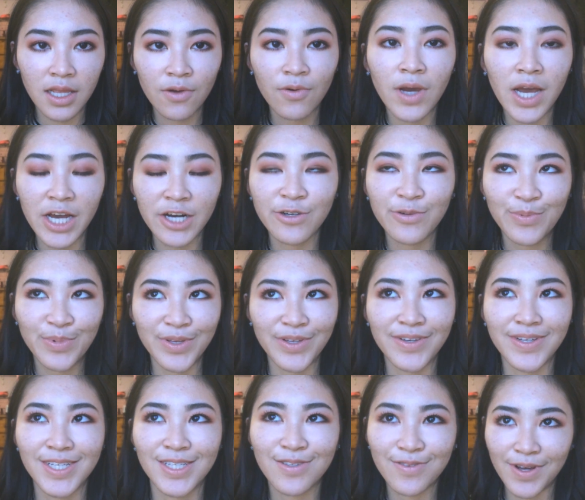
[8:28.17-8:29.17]
it will help
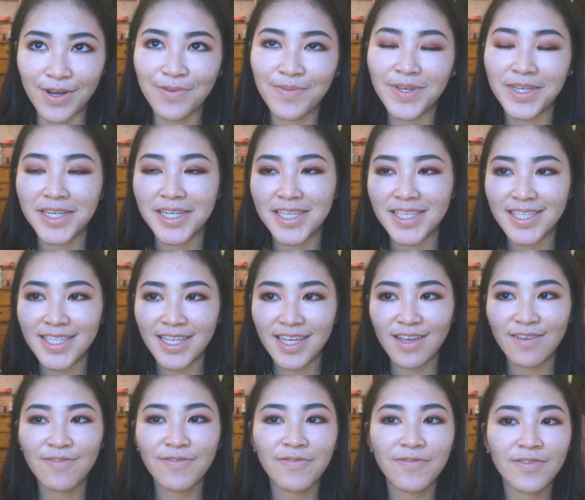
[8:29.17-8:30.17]
you as well. Because
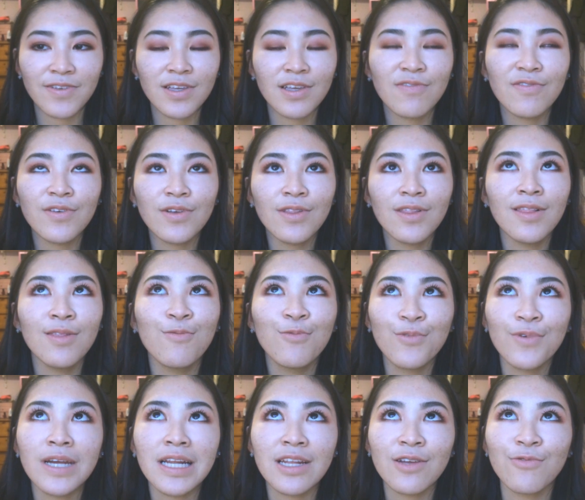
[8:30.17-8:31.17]
if you
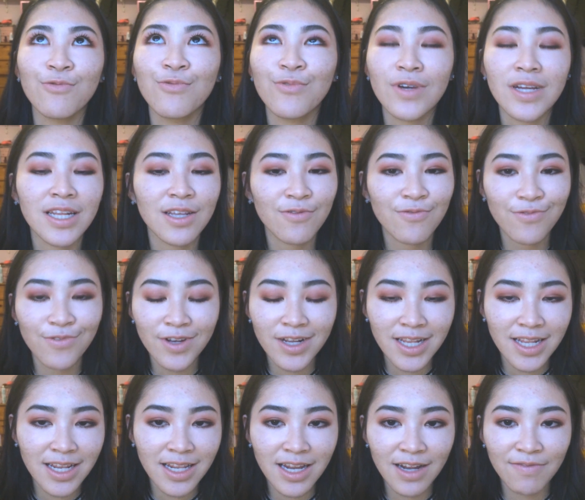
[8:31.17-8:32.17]
really
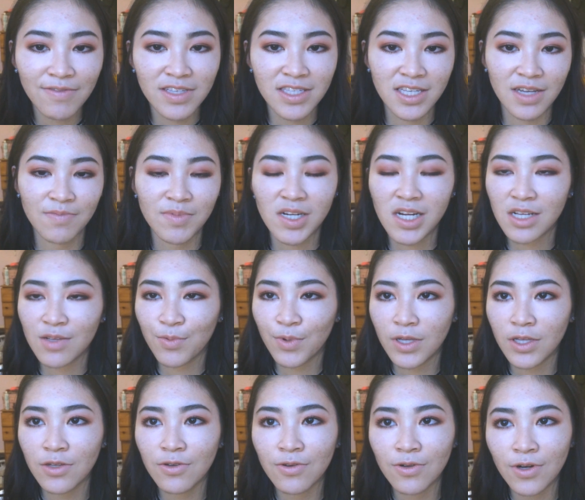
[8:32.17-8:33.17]
love a subject
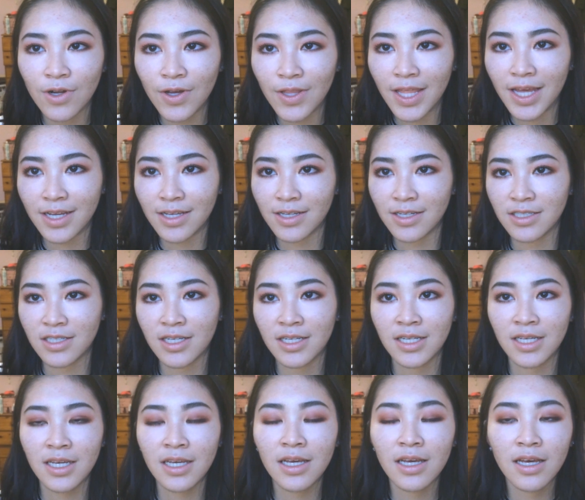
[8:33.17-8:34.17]
but you're not that good
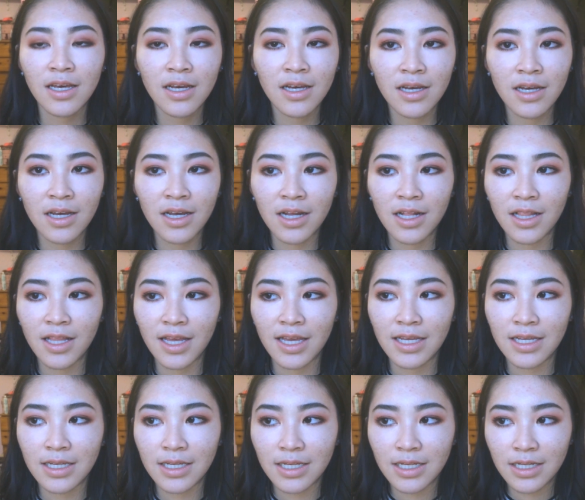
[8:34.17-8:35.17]
at it,
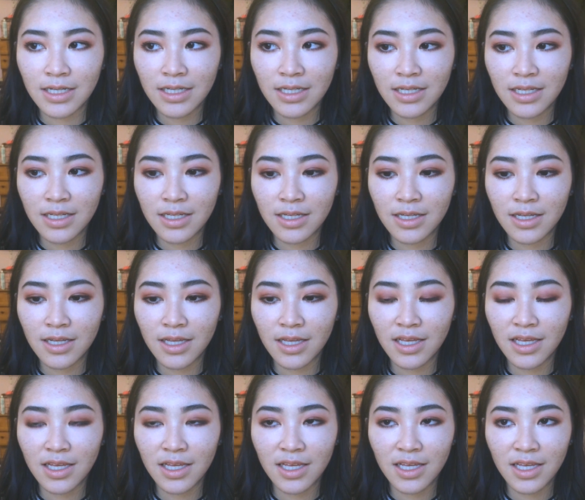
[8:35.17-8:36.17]
like
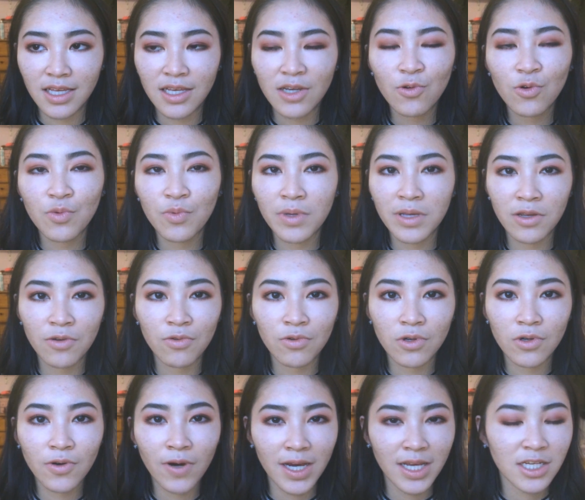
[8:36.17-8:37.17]
it will be
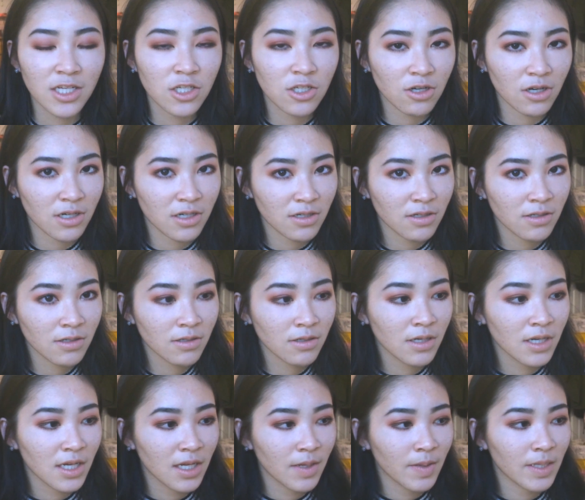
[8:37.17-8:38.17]
quite a struggle.
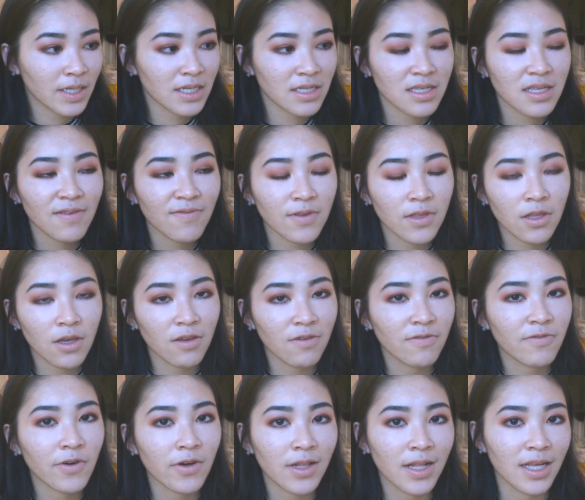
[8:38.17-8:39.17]
Because even though
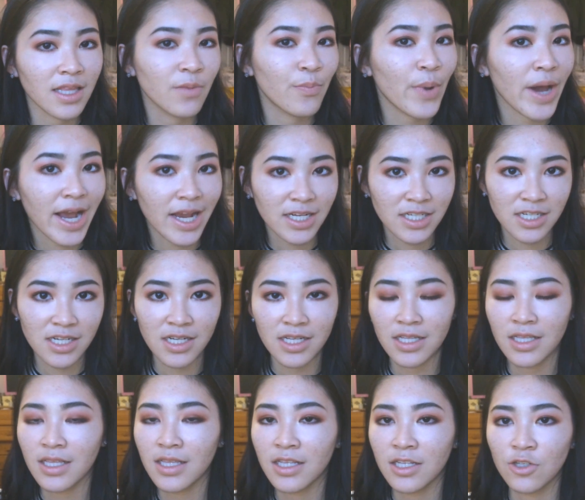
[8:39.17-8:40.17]
you've got like the
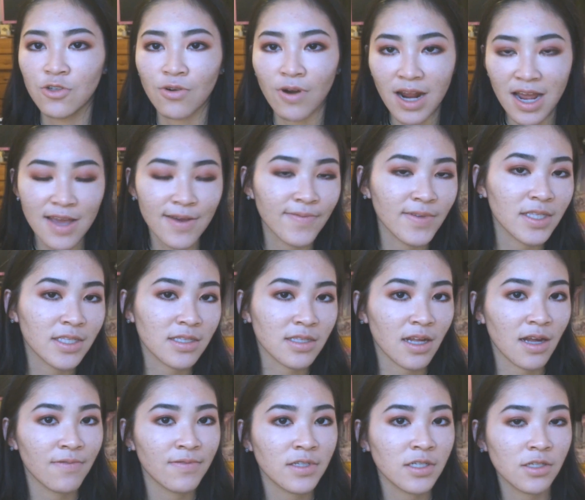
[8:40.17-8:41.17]
passion, the drive and
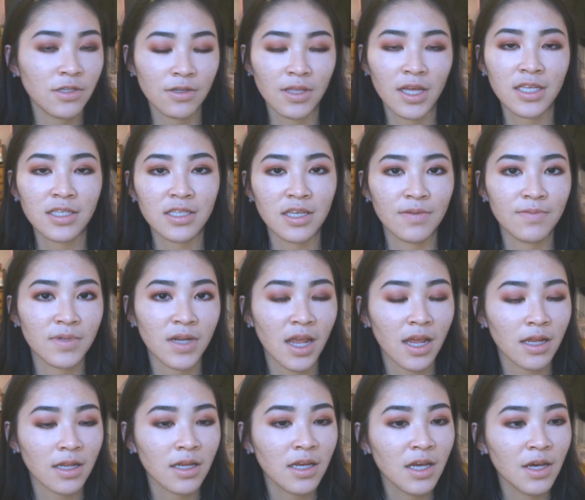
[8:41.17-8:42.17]
stuff to do that
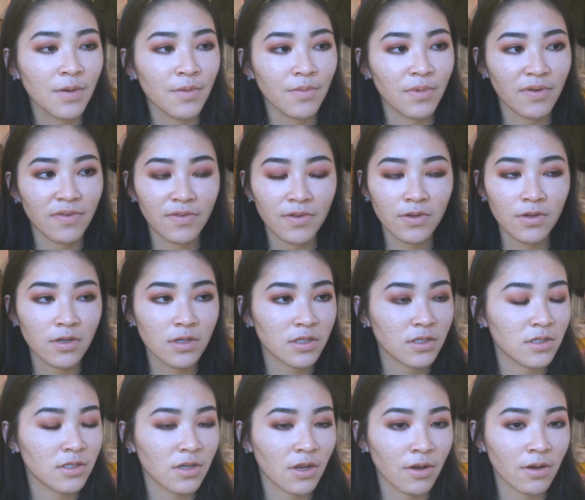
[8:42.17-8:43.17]
subject, if you
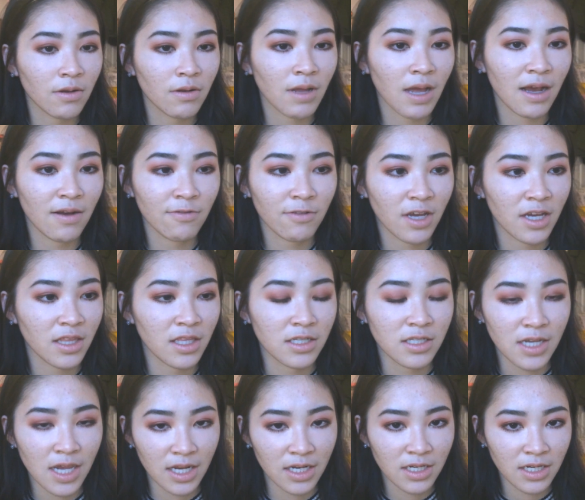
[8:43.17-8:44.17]
just don't have like the
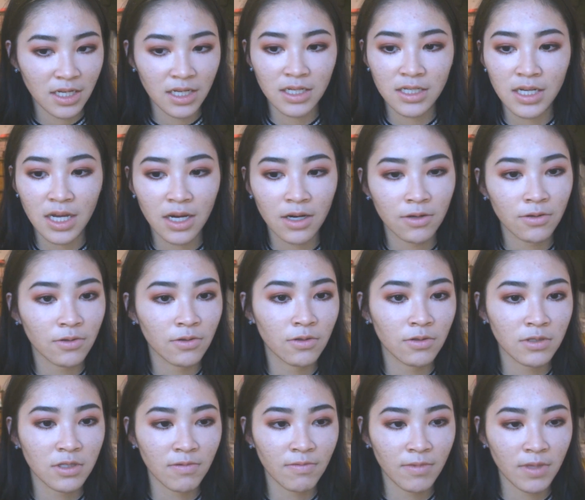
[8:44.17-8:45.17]
technique down
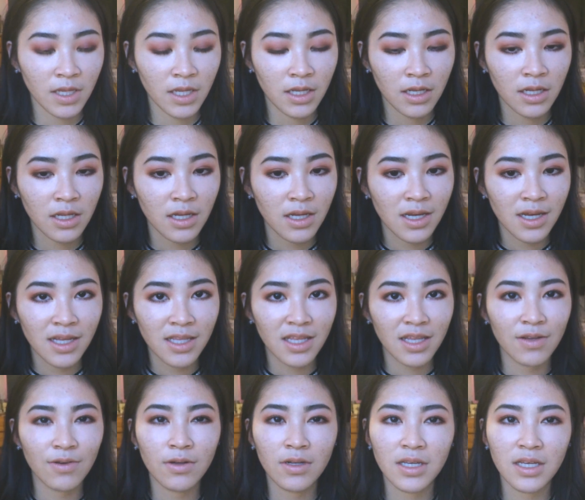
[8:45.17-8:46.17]
or something,
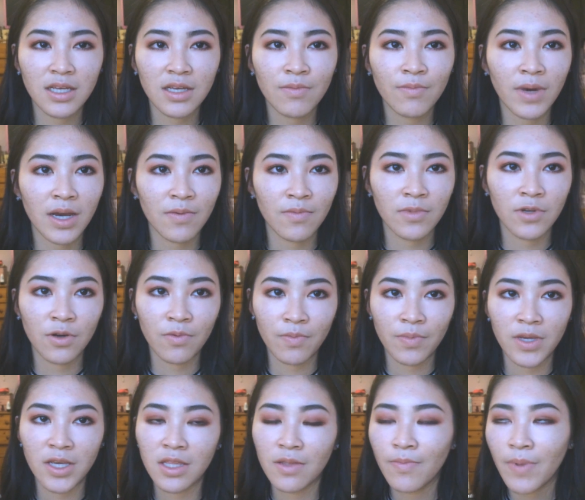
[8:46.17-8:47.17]
then it might
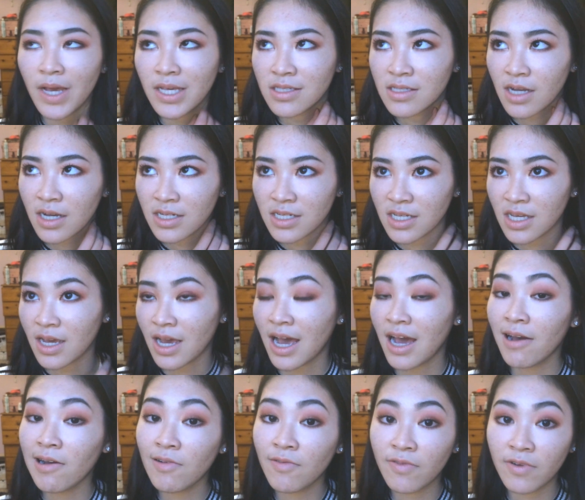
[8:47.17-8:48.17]
not be the best idea.
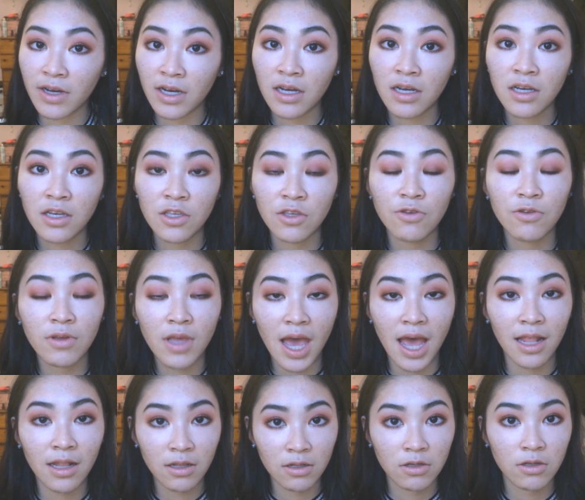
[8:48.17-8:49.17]
However, you
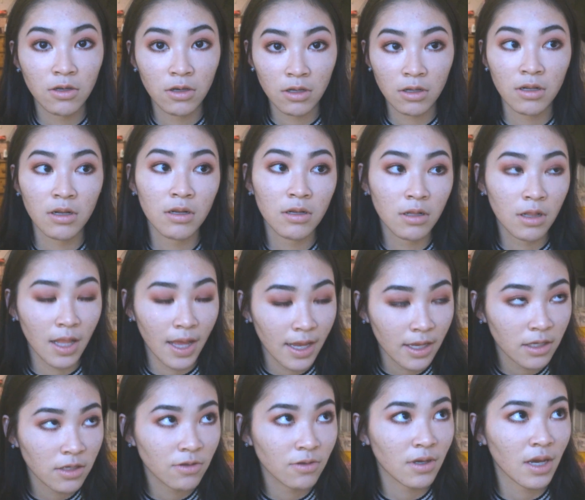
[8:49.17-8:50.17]
can
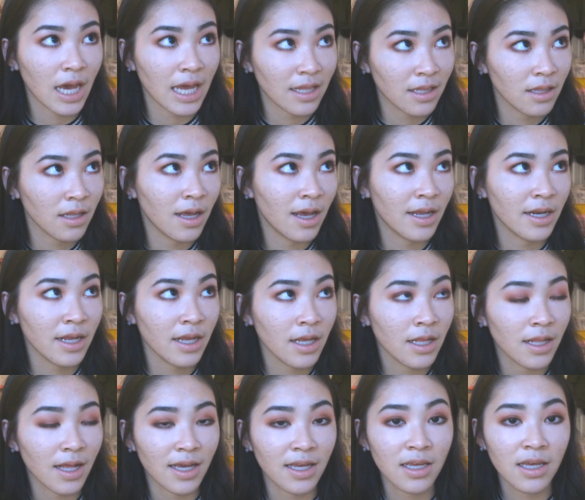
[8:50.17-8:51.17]
learn
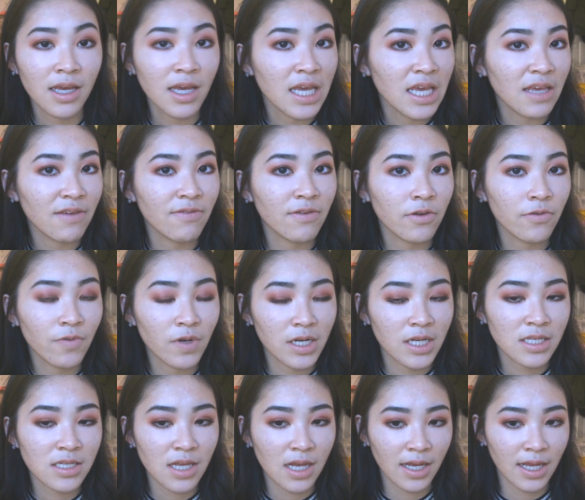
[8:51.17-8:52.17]
it. Like if you
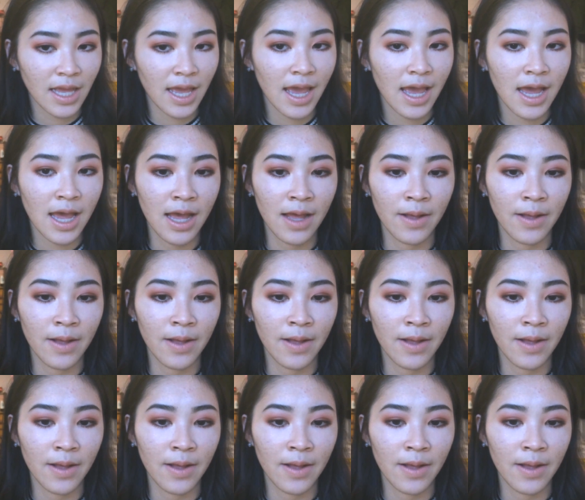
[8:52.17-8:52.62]
really suck at